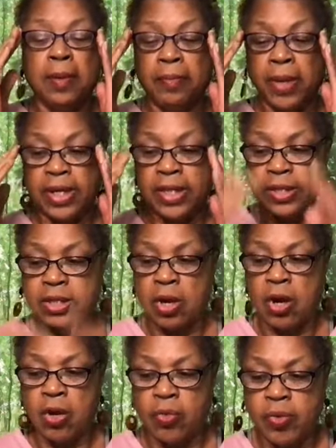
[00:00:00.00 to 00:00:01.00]
but it's
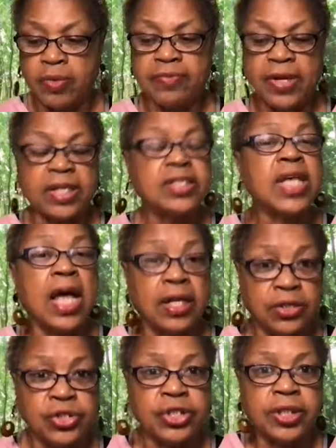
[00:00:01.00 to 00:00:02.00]
called
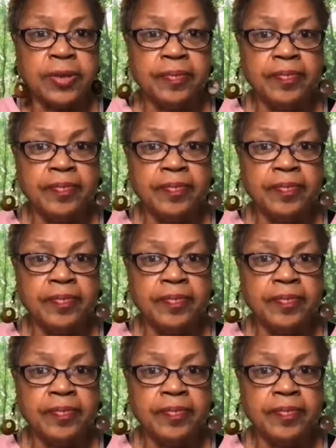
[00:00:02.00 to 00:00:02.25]
reflexology.